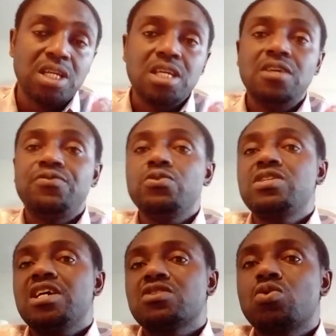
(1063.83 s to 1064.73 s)
If you
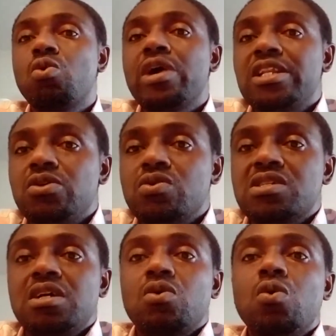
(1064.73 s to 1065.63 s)
just go and you
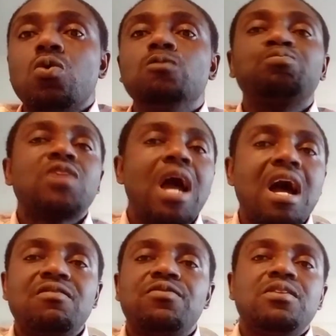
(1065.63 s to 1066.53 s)
said, oh, I
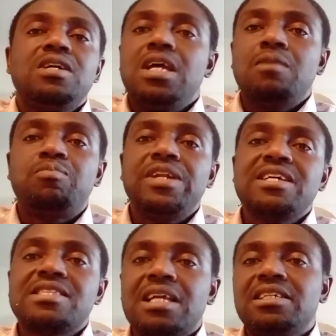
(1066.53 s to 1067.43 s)
have a
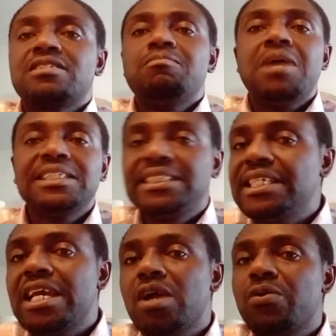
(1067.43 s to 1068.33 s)
place that is
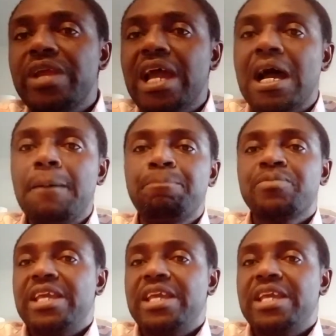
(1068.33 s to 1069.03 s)
marshy area,